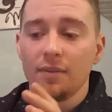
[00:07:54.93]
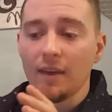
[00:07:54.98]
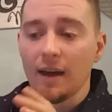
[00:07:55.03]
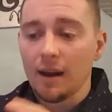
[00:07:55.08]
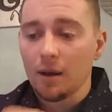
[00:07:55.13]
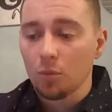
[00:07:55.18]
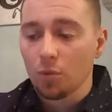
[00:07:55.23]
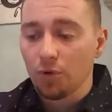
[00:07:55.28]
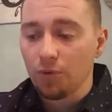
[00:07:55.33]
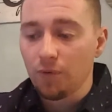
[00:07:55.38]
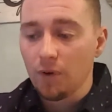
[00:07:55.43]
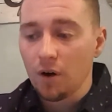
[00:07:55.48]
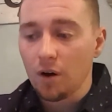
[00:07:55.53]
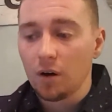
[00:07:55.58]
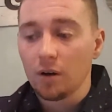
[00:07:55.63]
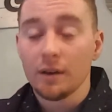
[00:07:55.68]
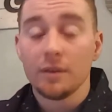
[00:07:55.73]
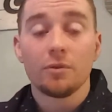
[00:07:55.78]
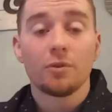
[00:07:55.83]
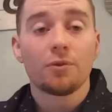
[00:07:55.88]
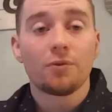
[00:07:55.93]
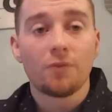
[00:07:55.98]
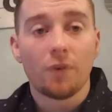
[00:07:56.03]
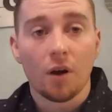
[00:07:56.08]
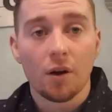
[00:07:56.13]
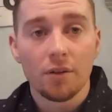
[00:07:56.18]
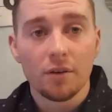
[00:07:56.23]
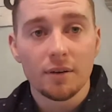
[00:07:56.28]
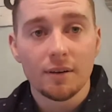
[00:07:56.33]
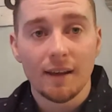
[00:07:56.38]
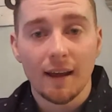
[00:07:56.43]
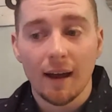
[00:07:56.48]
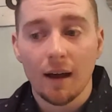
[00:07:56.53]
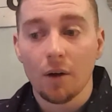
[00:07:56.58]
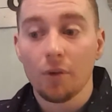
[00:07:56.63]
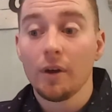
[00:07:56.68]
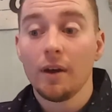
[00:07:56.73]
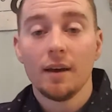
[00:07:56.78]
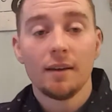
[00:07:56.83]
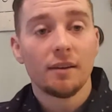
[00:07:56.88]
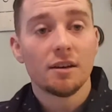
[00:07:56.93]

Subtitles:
that it will fall even farther down.